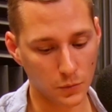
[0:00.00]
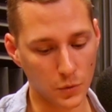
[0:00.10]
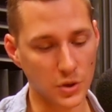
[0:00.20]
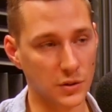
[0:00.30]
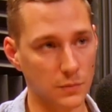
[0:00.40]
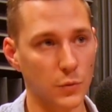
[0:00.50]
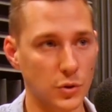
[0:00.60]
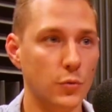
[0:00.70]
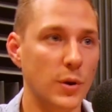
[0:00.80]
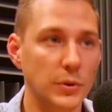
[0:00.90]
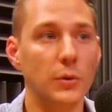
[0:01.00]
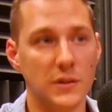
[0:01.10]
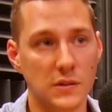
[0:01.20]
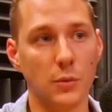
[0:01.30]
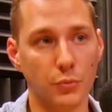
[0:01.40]
which crypto is
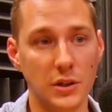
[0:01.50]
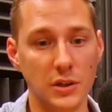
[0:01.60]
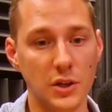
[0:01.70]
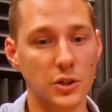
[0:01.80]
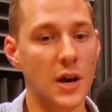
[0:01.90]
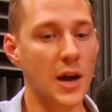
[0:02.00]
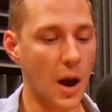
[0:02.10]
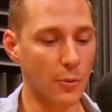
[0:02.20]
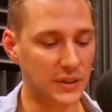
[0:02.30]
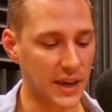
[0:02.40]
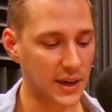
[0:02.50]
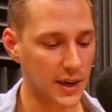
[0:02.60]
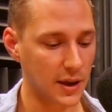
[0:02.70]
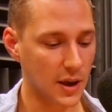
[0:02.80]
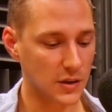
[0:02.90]
still pretty niche, and we're
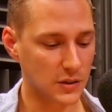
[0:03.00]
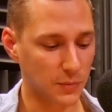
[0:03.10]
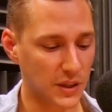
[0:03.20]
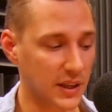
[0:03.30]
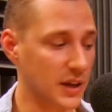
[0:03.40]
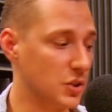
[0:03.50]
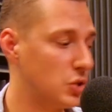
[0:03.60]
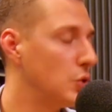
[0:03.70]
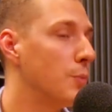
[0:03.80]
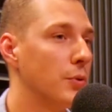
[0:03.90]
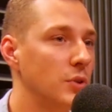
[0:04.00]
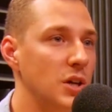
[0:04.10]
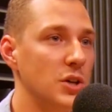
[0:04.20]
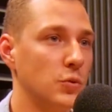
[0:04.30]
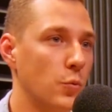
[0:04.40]
taking something that is super
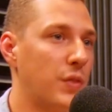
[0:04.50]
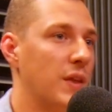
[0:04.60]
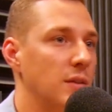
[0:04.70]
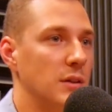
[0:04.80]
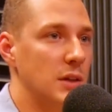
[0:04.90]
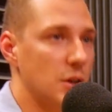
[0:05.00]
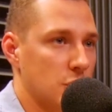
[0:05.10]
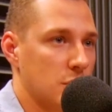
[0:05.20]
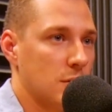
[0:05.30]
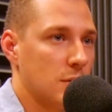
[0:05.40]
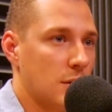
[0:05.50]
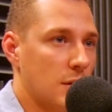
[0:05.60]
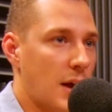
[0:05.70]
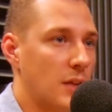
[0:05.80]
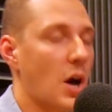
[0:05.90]
niche within the niche,
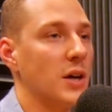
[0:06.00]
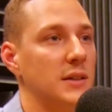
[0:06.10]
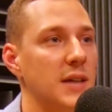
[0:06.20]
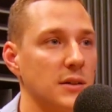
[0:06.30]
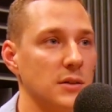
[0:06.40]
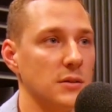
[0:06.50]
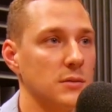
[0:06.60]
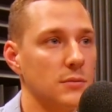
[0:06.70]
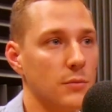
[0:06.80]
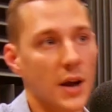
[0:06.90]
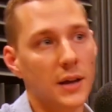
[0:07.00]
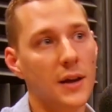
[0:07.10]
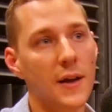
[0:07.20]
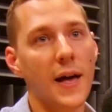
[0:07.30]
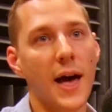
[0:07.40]
and talking DEXs, right?
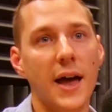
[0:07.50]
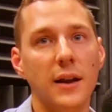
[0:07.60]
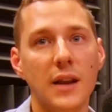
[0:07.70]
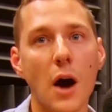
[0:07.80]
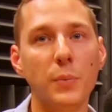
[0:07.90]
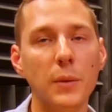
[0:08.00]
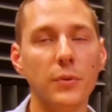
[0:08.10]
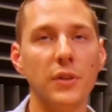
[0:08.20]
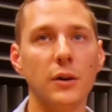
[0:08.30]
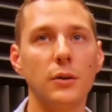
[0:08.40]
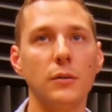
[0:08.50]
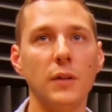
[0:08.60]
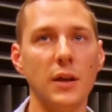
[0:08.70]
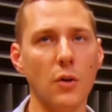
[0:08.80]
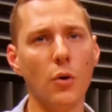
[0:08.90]
And now people that are
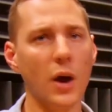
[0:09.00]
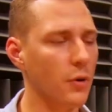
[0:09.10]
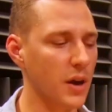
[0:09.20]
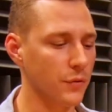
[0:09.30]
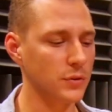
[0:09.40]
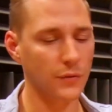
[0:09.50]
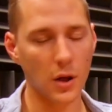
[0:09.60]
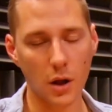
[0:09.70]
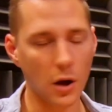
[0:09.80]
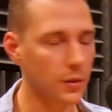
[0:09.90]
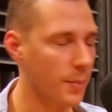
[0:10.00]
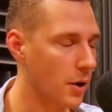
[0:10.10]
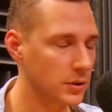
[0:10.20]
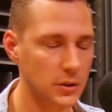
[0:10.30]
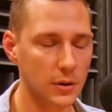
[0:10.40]
like, okay, first of all the
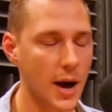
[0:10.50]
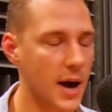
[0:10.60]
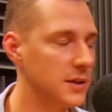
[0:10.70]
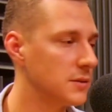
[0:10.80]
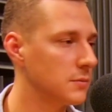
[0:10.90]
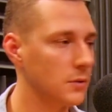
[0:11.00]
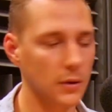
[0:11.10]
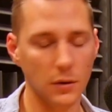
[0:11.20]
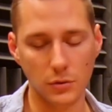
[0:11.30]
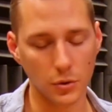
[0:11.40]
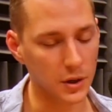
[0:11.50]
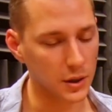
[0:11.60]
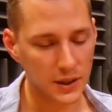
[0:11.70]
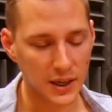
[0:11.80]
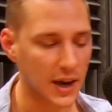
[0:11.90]
power to you guys
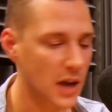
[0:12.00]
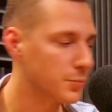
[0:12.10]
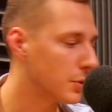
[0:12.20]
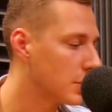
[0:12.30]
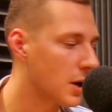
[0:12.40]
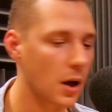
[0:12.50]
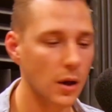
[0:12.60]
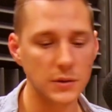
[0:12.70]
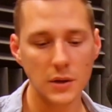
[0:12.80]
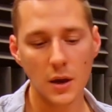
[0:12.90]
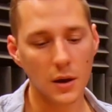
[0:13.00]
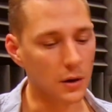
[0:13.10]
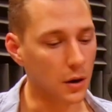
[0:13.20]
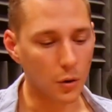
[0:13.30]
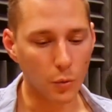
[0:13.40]
doing kick-ass protocols,
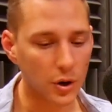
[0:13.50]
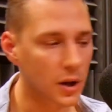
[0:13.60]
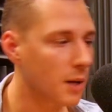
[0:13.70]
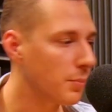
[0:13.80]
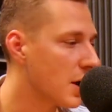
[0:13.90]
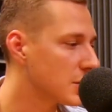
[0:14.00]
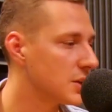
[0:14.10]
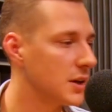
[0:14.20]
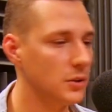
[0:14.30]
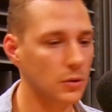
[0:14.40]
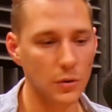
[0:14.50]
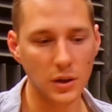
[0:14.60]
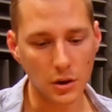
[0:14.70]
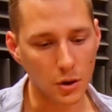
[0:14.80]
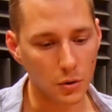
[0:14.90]
working on blockchain,
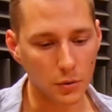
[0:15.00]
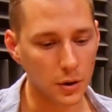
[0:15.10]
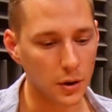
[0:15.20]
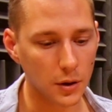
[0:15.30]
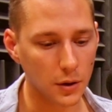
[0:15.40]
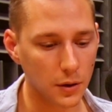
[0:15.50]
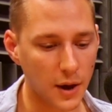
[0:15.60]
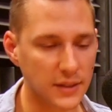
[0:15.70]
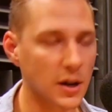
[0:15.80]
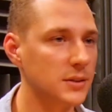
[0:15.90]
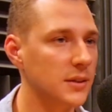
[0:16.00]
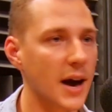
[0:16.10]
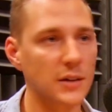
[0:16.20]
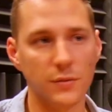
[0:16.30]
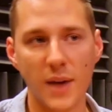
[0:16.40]
doing, I talked to the
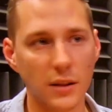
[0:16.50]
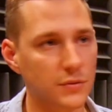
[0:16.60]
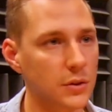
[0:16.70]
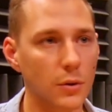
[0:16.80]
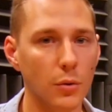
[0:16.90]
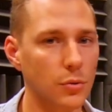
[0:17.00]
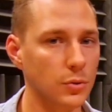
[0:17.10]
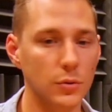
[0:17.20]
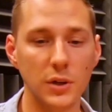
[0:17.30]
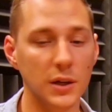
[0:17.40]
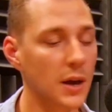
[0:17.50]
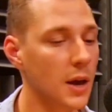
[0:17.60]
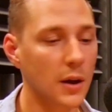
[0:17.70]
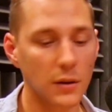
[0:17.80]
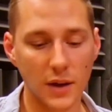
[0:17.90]
guys from Aleph Zero. They're doing,
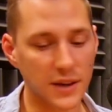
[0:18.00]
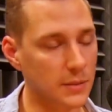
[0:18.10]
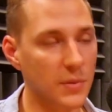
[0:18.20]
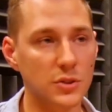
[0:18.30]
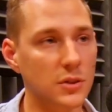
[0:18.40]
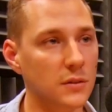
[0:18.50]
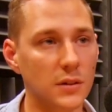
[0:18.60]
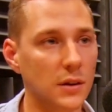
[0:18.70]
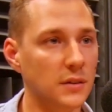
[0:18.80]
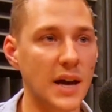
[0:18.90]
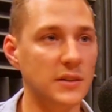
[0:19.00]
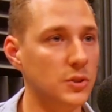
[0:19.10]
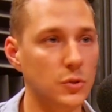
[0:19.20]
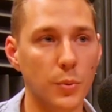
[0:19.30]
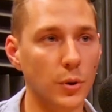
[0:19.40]
as I mentioned, DEXs
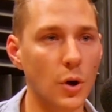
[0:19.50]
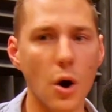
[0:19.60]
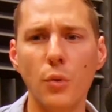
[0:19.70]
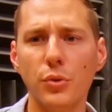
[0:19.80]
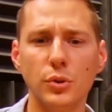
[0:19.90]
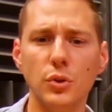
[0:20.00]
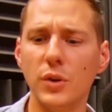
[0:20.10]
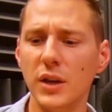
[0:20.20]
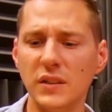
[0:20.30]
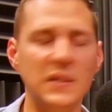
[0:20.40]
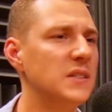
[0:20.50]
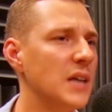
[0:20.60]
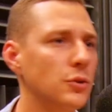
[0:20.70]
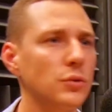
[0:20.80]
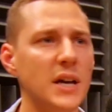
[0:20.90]
2.0. They're doing
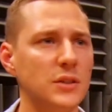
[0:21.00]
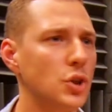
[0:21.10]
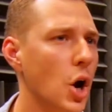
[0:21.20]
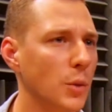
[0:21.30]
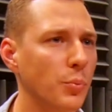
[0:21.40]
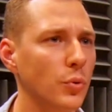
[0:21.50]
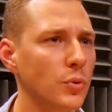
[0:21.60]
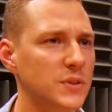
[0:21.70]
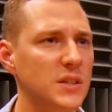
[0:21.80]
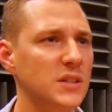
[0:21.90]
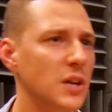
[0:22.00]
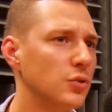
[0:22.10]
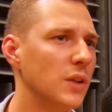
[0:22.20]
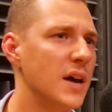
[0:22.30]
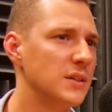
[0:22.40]
decentralized dark pools,
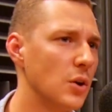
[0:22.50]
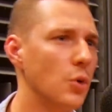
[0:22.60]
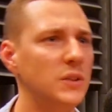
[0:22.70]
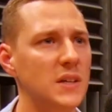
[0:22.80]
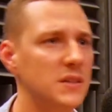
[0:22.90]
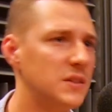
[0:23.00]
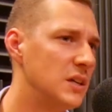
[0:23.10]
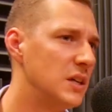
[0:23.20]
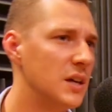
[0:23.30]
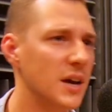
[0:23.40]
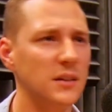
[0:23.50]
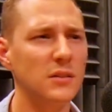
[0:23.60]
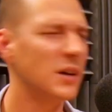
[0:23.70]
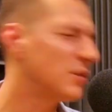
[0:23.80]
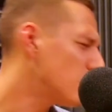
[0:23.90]
decentralized OTC, and
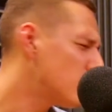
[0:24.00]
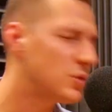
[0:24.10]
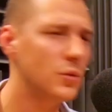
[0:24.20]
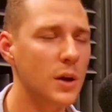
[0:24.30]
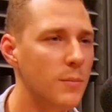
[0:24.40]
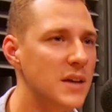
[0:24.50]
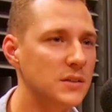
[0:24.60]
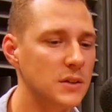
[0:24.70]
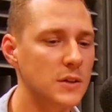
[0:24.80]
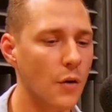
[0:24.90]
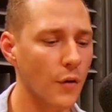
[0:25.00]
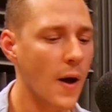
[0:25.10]
like they're just doing amazing stuff.